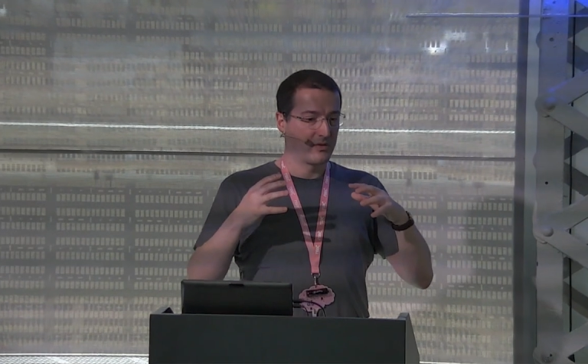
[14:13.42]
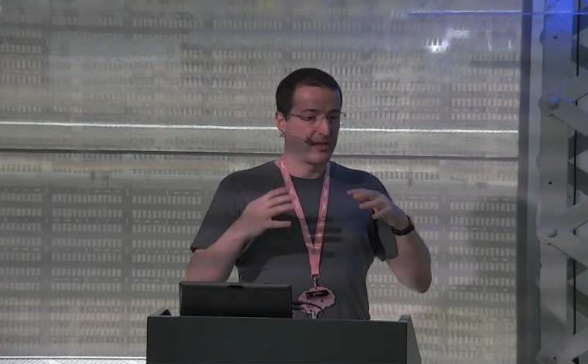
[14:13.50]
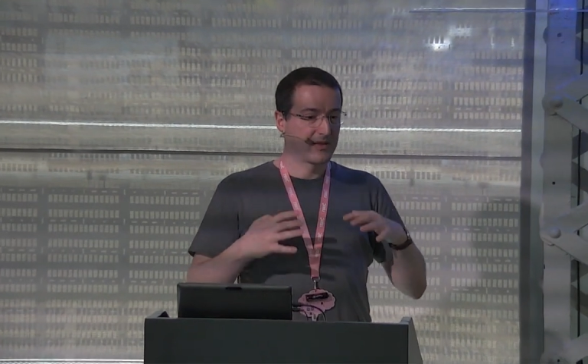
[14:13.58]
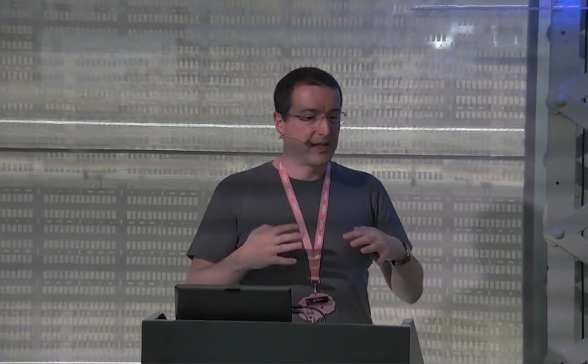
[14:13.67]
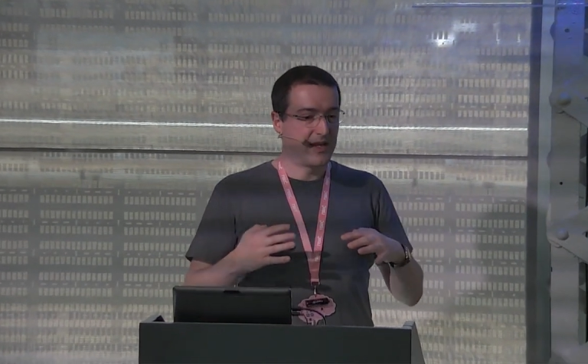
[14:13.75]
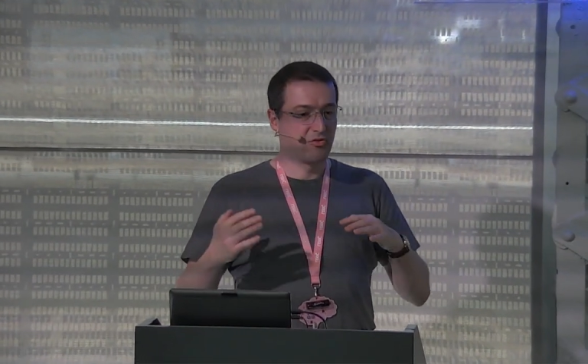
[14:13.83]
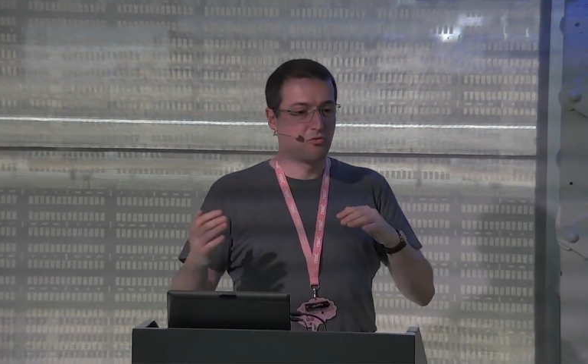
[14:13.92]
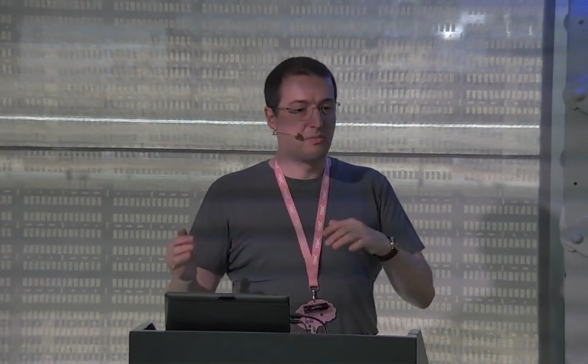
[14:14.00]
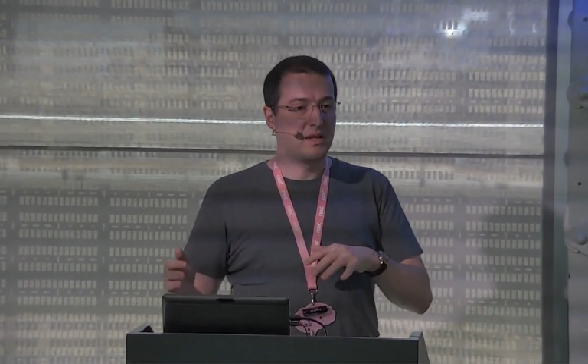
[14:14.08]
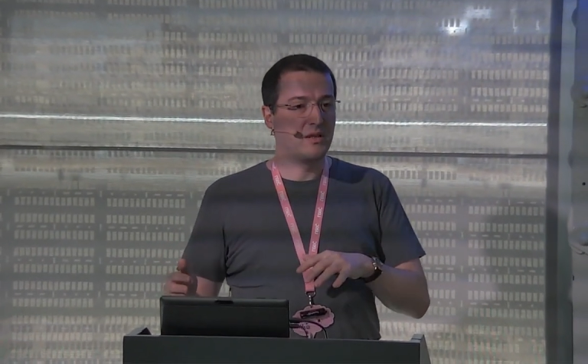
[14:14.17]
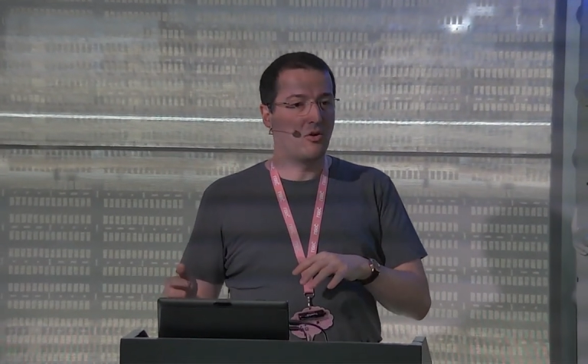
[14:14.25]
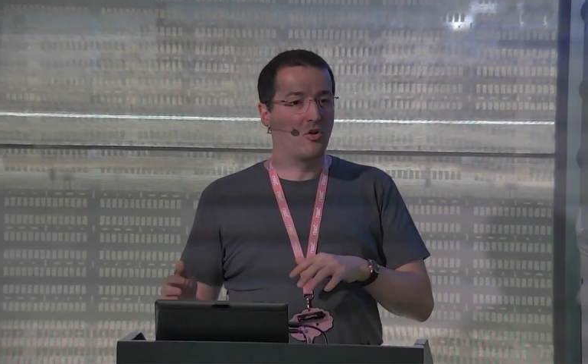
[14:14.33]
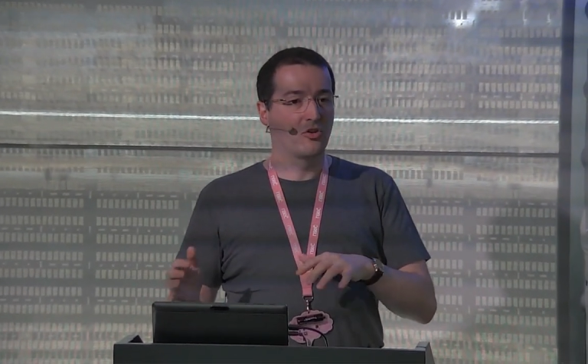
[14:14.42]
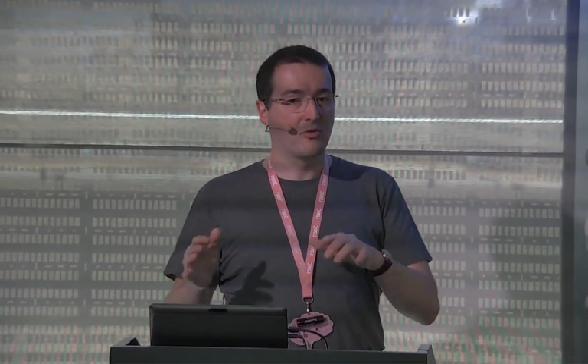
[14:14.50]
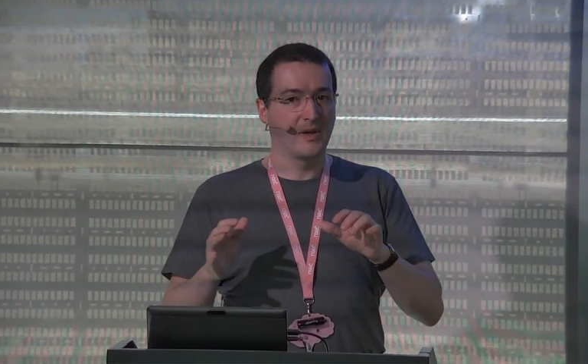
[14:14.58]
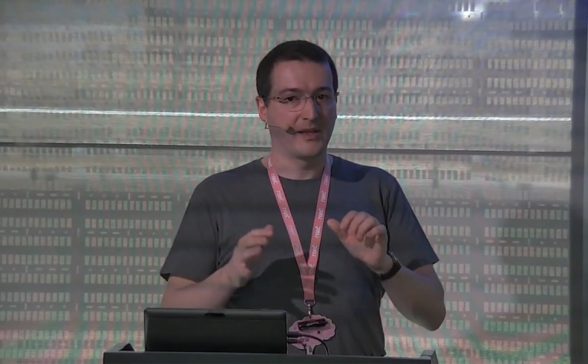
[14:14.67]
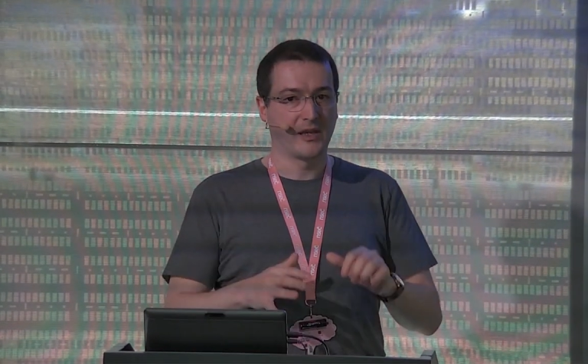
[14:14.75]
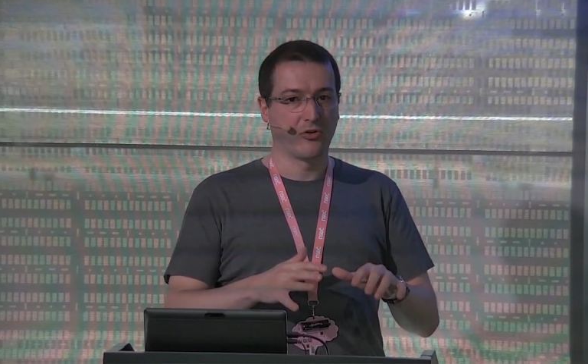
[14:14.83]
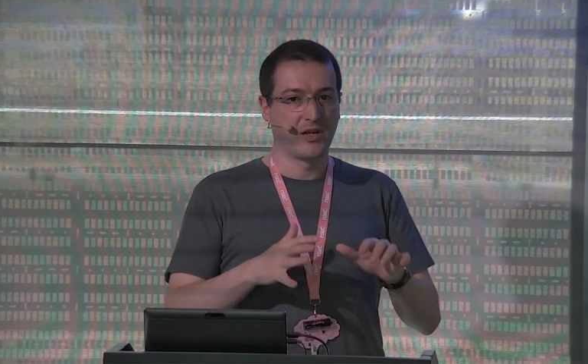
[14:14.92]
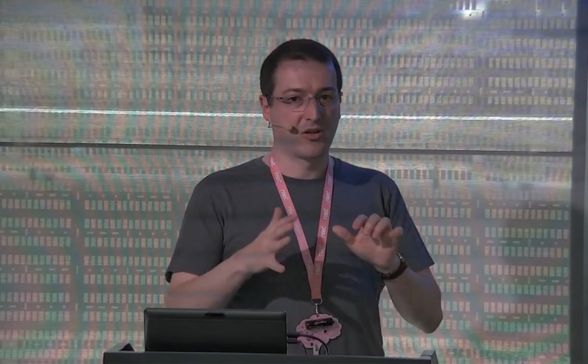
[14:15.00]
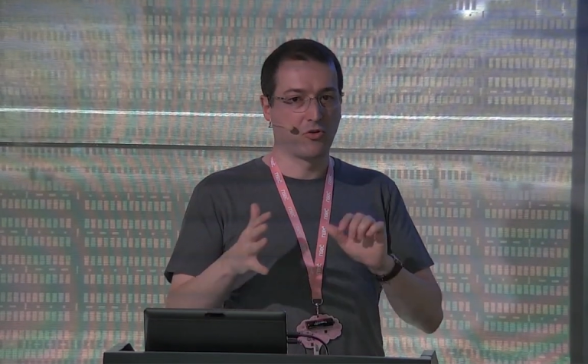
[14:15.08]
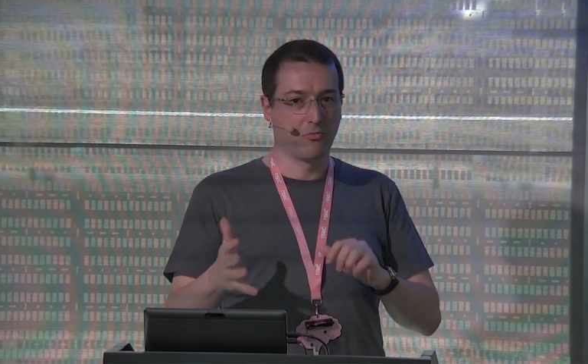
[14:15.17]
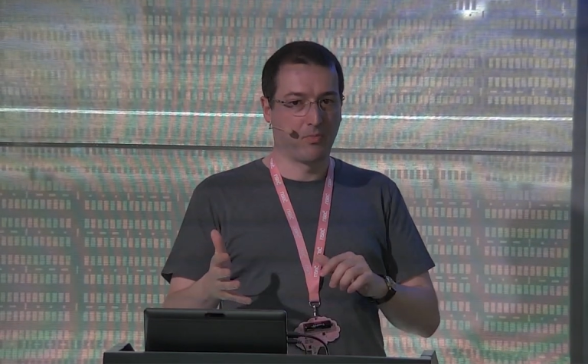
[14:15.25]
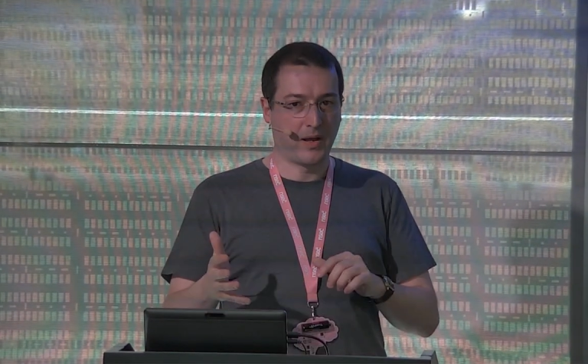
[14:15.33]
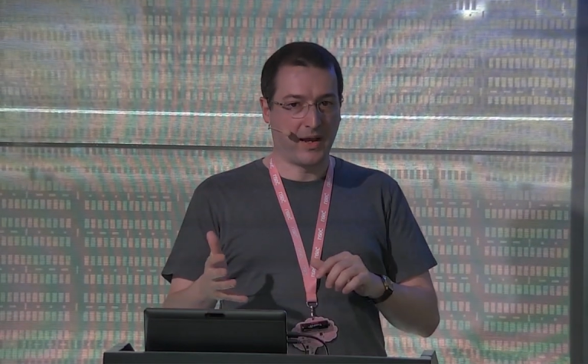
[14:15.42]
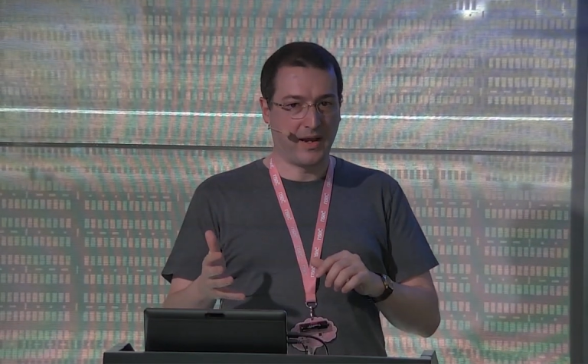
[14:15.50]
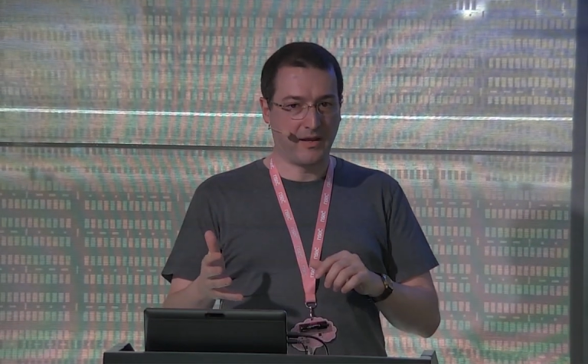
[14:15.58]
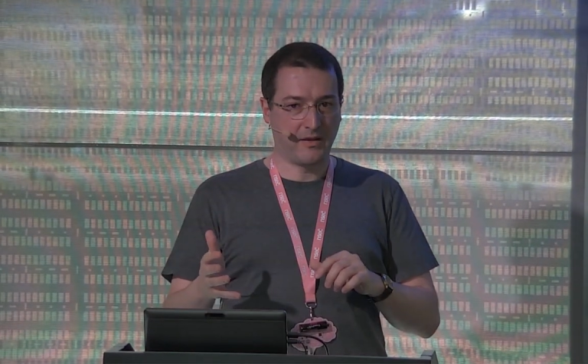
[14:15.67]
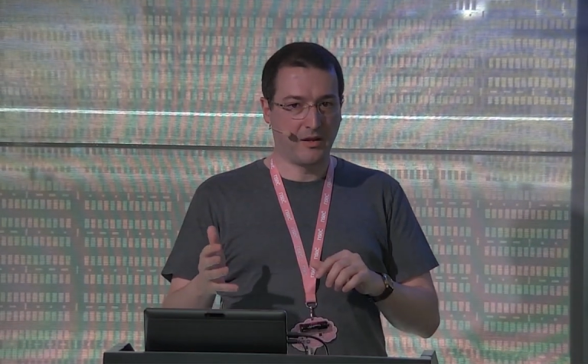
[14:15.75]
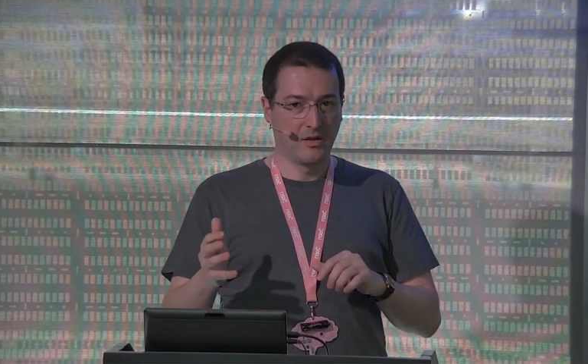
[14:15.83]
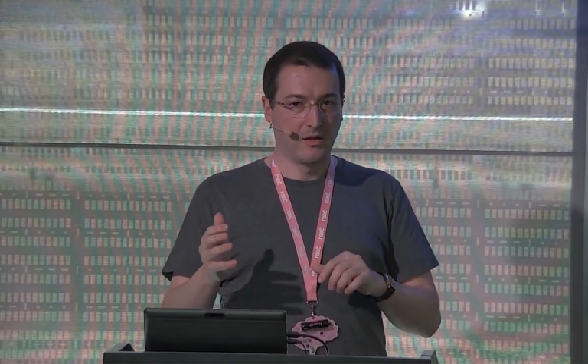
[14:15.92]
data to be automatically compiled